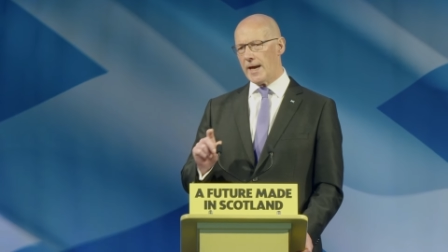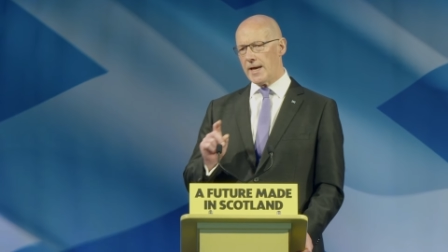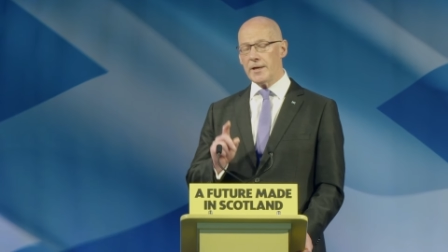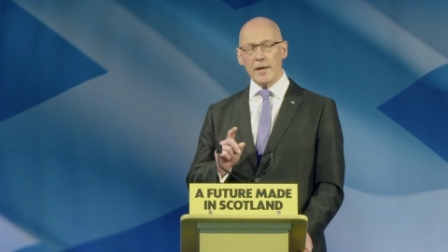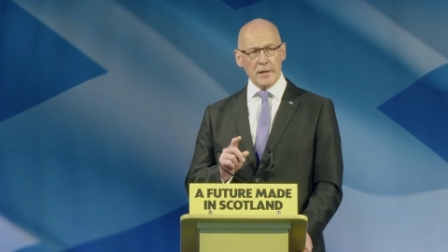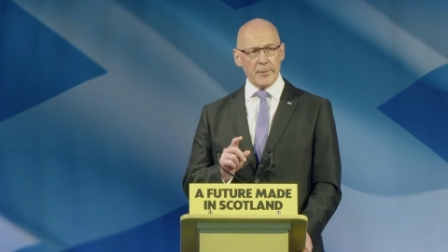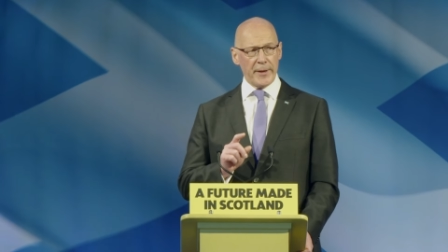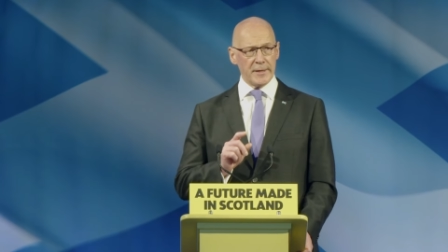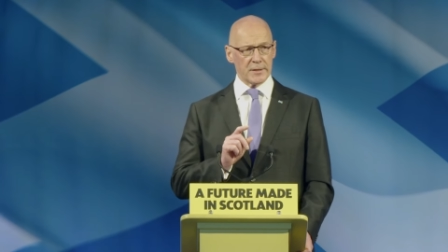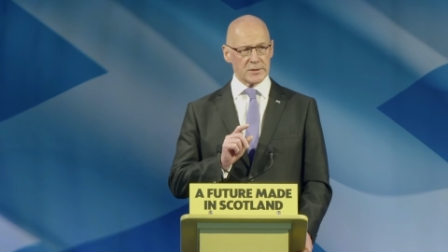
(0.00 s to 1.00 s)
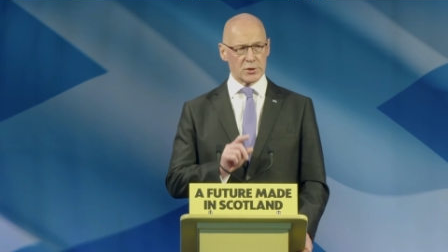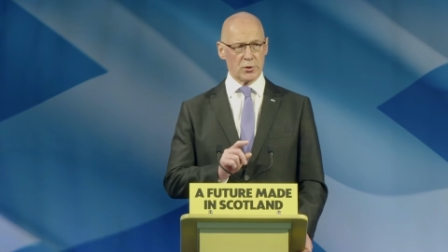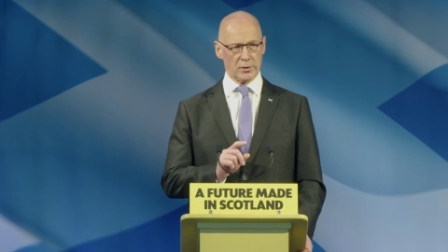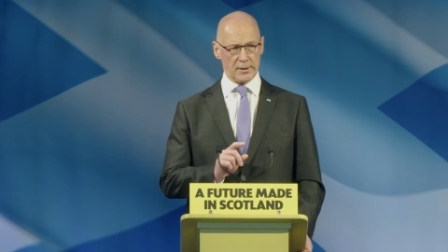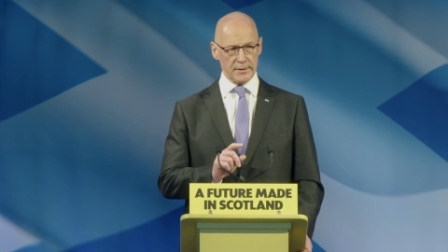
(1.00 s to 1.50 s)
In an independent
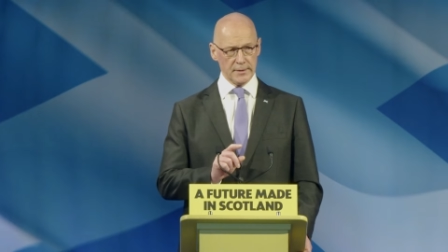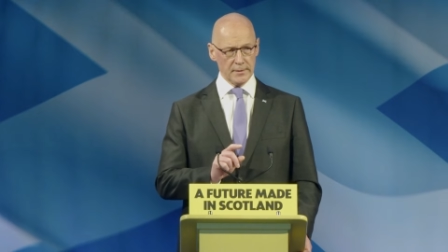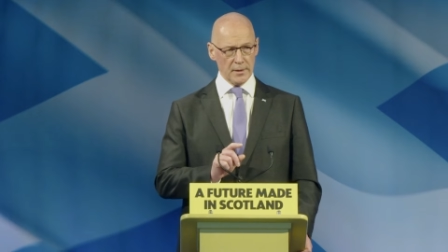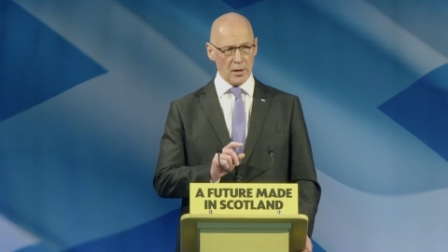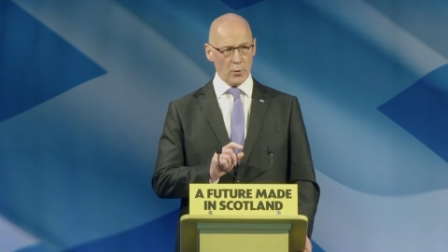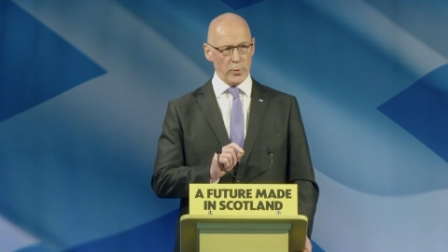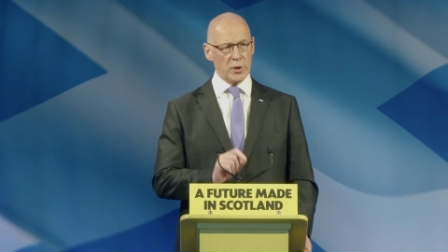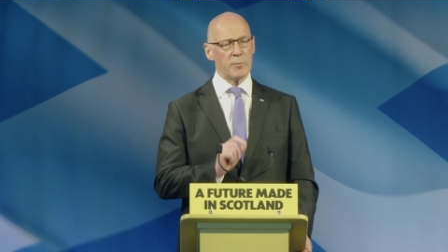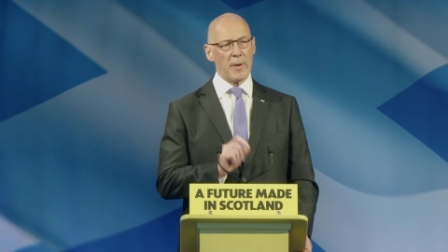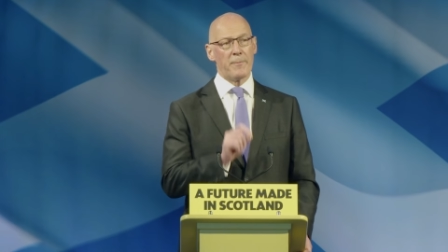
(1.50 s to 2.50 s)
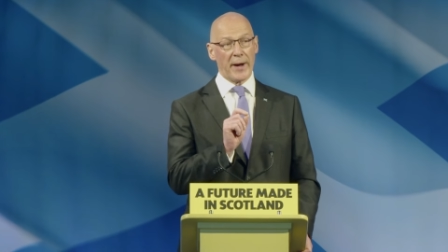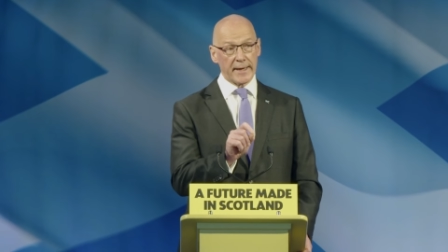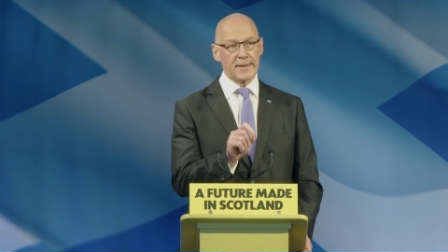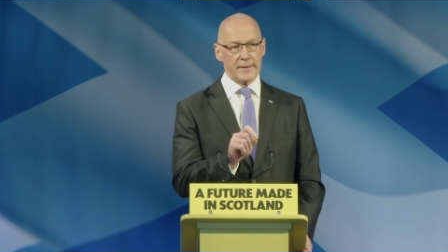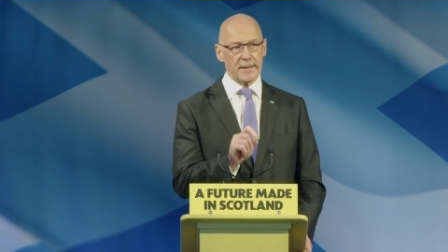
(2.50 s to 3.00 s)
Scotland, we could be
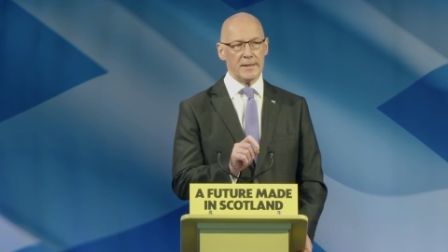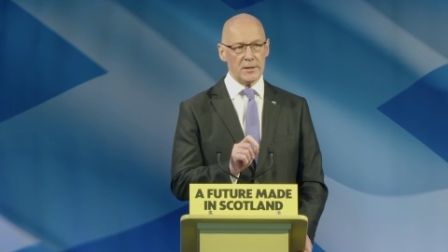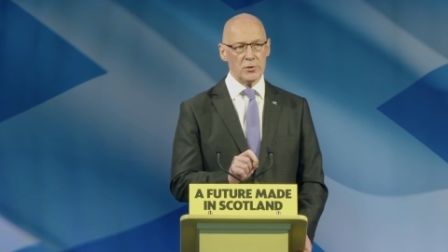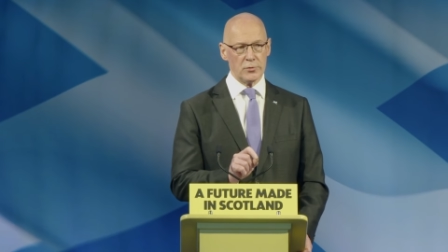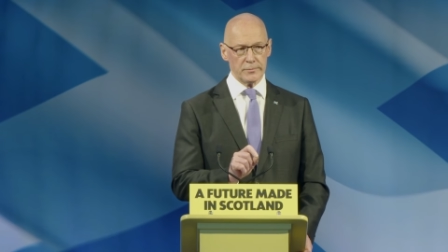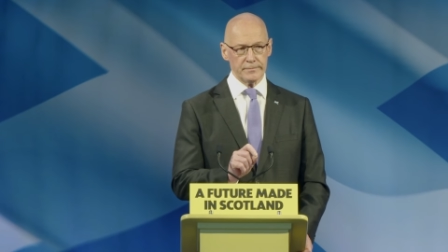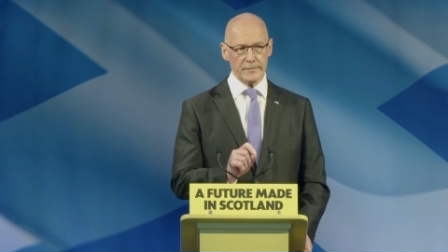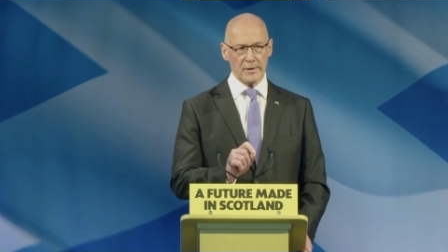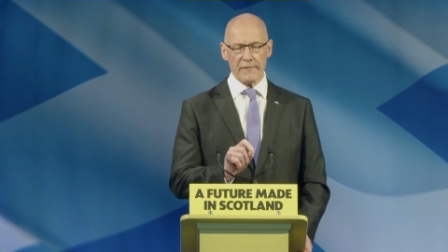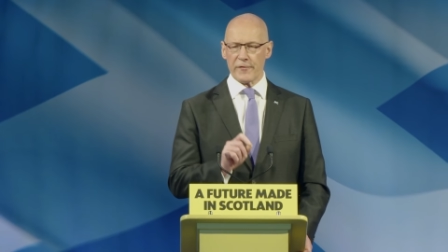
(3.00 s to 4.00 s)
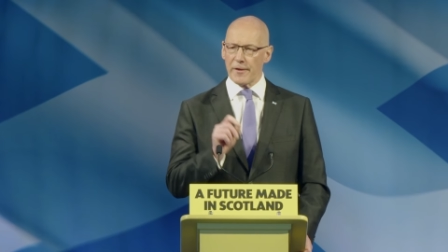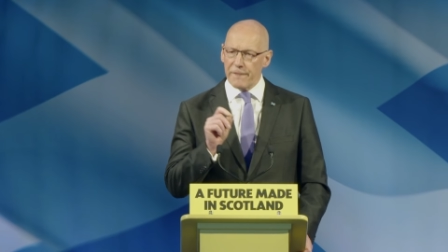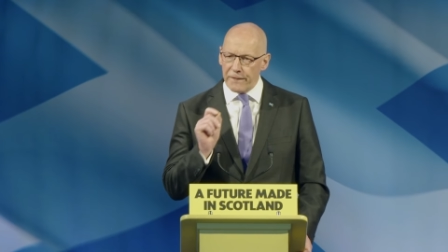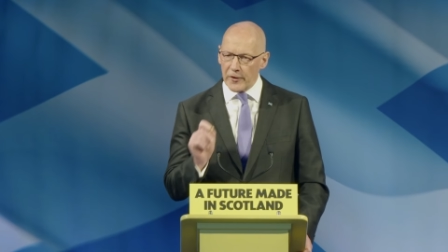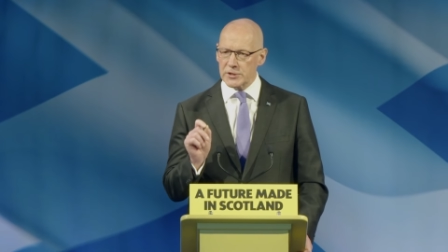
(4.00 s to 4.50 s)
back in the EU for the
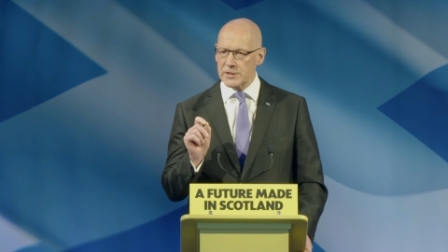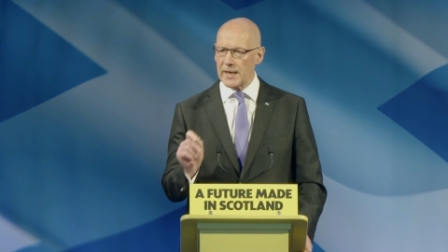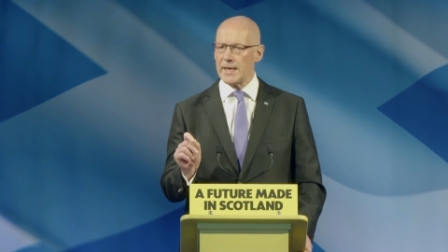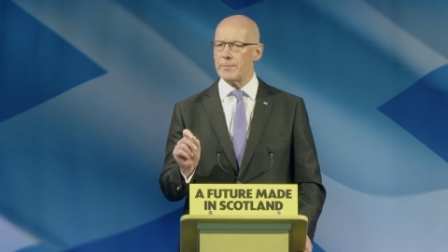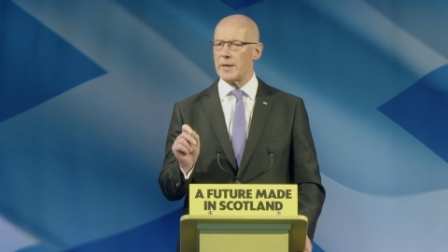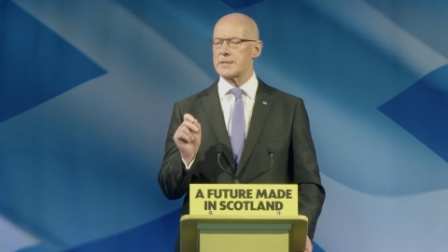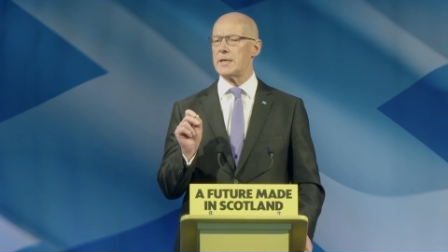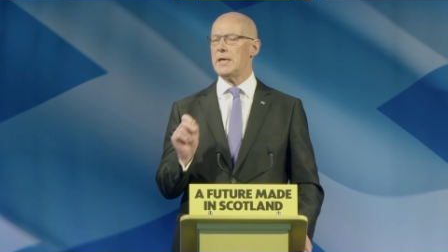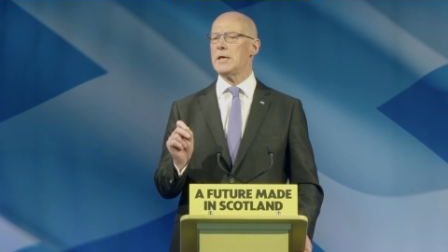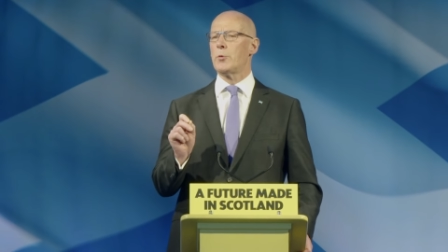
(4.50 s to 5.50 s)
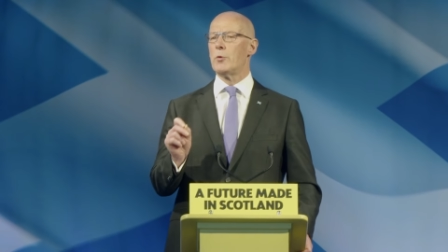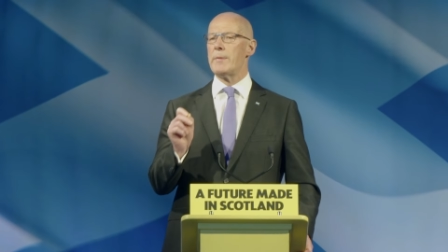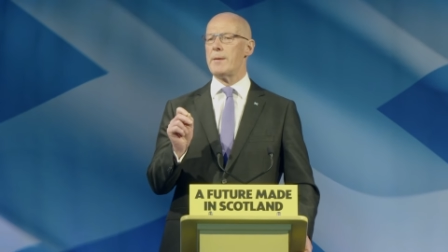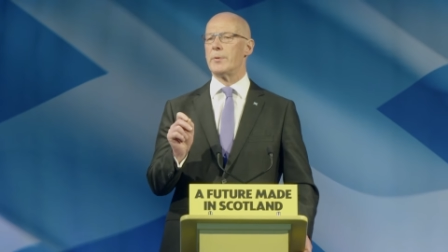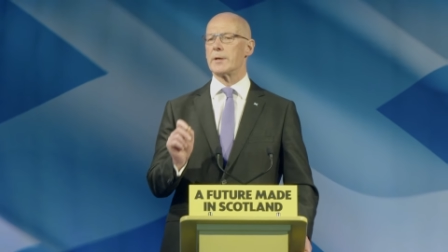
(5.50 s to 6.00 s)
first time as an equal
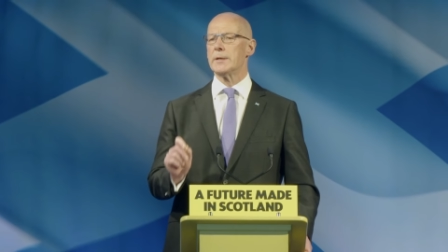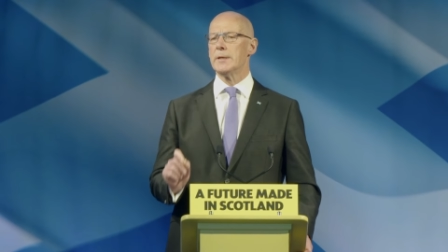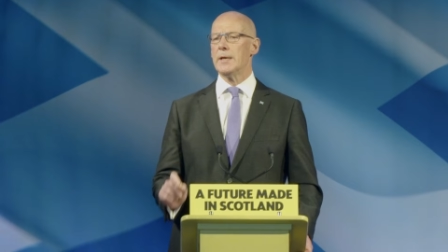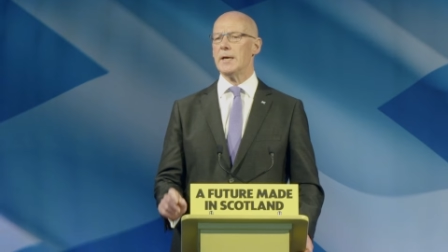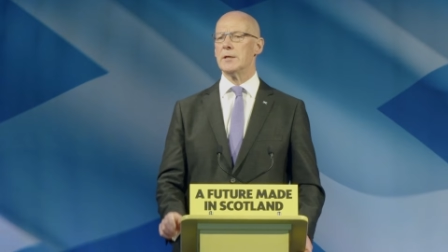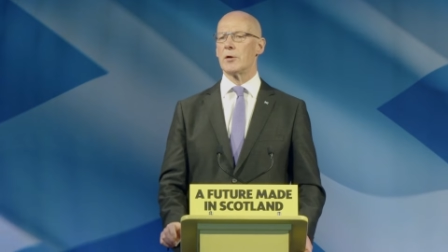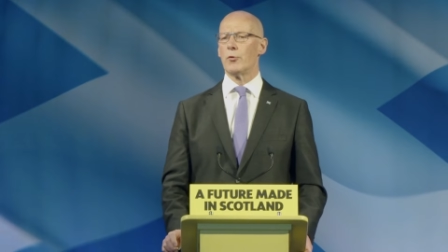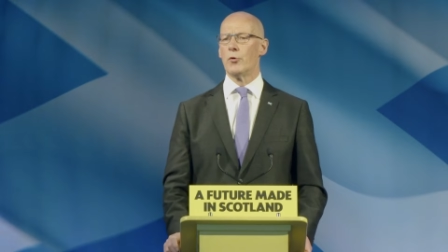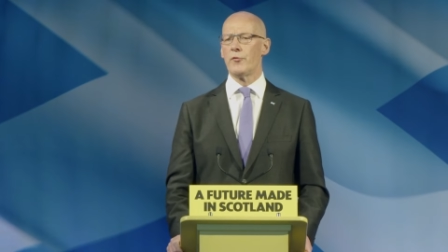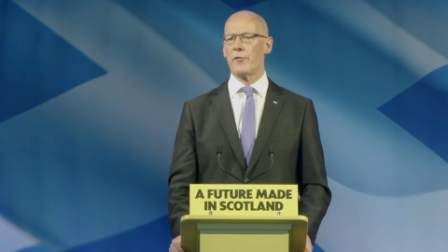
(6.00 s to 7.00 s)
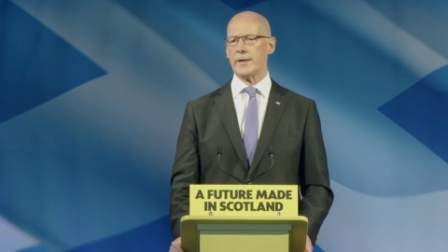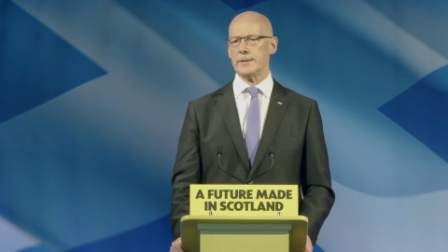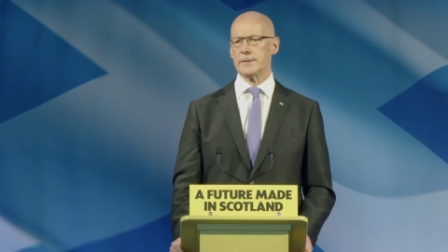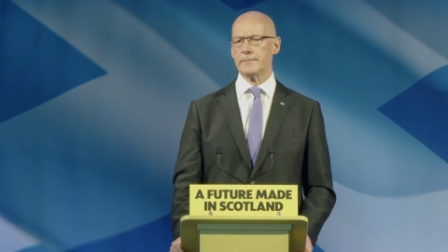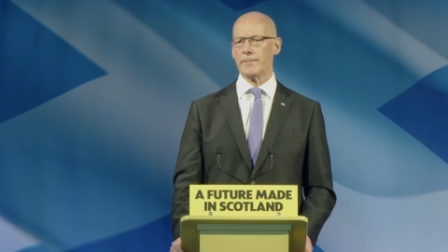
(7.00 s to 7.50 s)
member in our own right.